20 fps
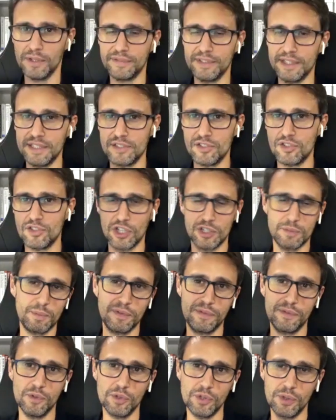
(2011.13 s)
is just
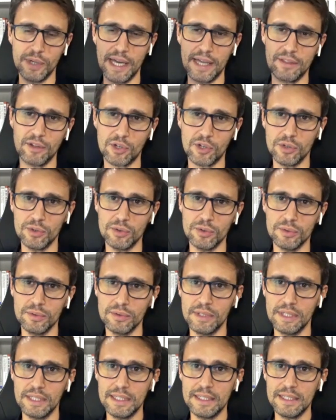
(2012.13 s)
before you get the call.
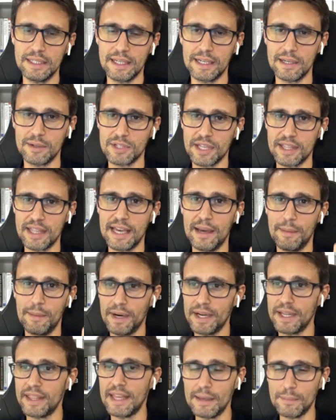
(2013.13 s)
And I was like that. And
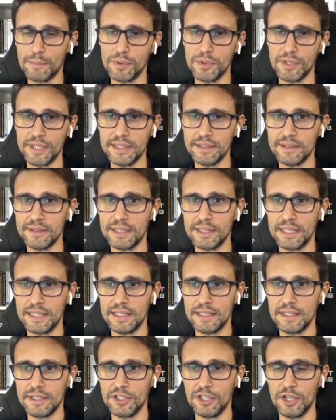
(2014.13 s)
by that point,
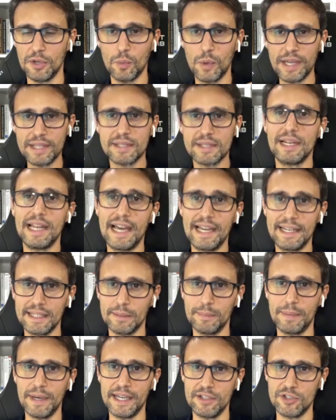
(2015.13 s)
you know, where's the
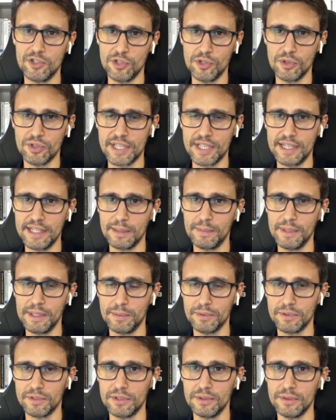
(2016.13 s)
landing page that you're sending
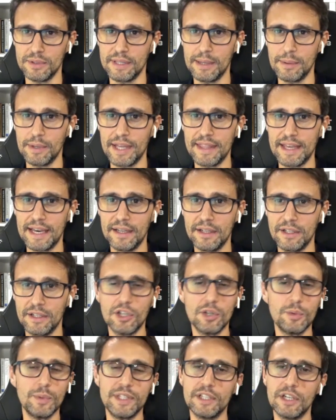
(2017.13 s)
people to? And they were like that.
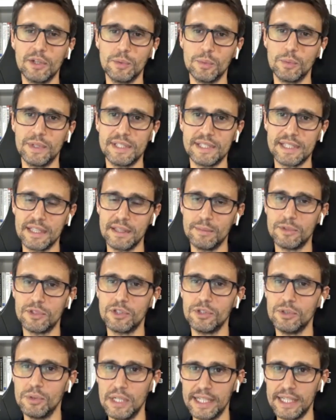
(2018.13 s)
No, we don't. We send them
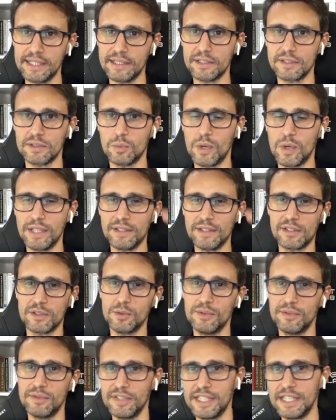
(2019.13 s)
2 links. One's to
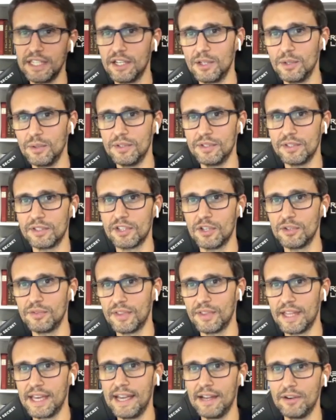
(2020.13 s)
a video that's over
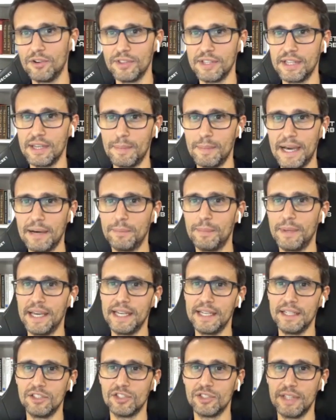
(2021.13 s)
there on the about
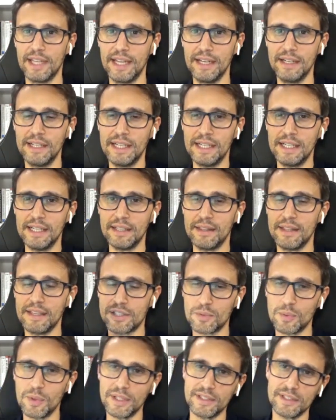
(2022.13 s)
page. And then
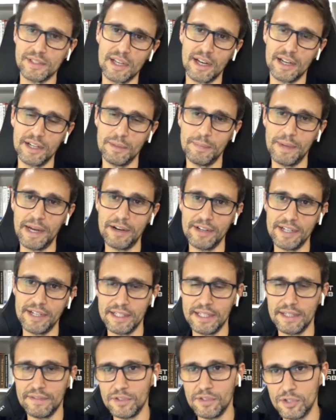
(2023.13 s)
this one's kind of buried.
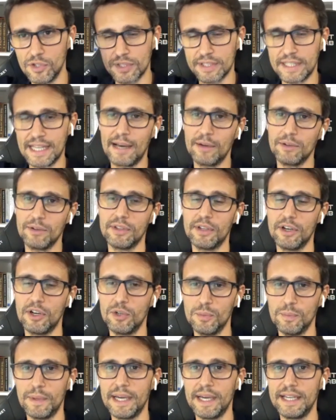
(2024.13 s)
And if you look down on the
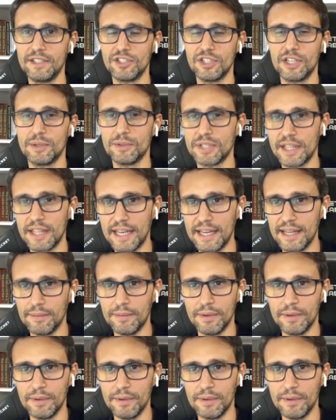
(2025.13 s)
home page, and I was like that,